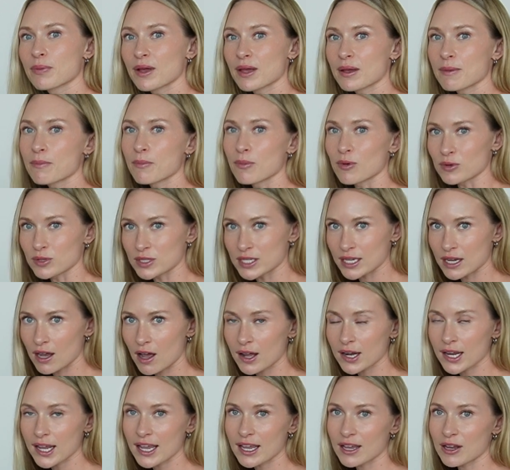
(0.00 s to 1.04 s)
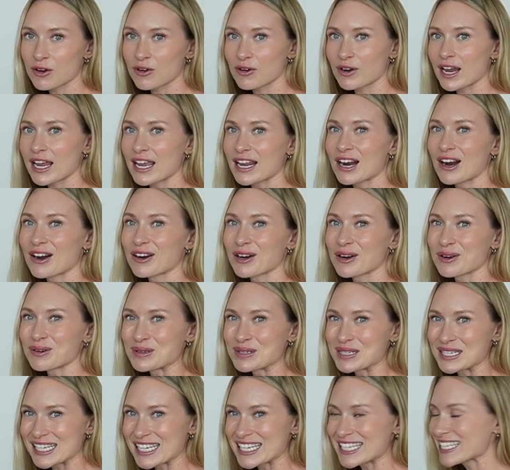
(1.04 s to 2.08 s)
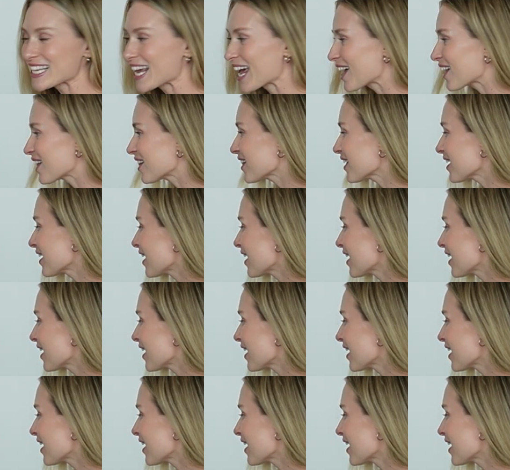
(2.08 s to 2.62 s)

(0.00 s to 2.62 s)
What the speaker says: put molding on it and create our own detail.